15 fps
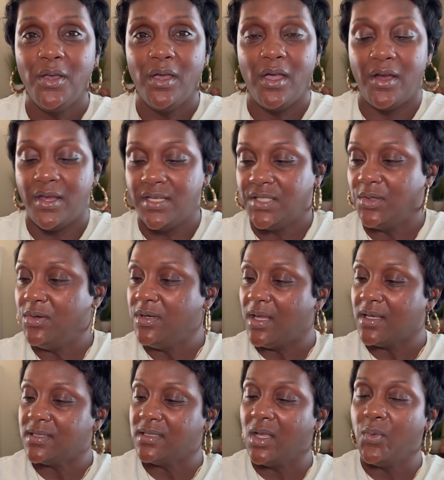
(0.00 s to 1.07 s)
All right, so
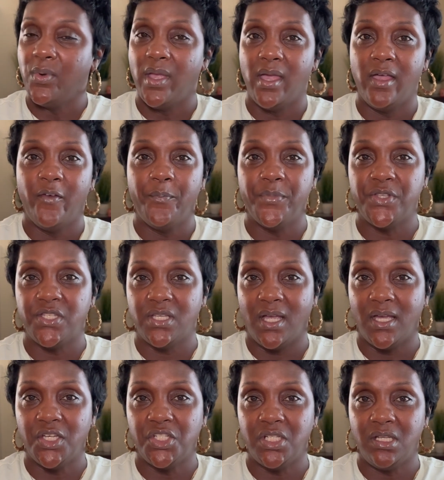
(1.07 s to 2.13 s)
next up we have
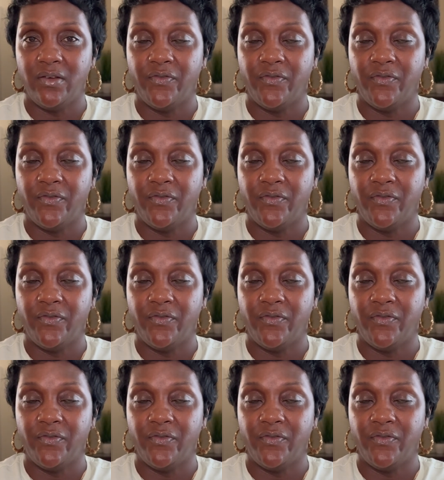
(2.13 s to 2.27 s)
Versace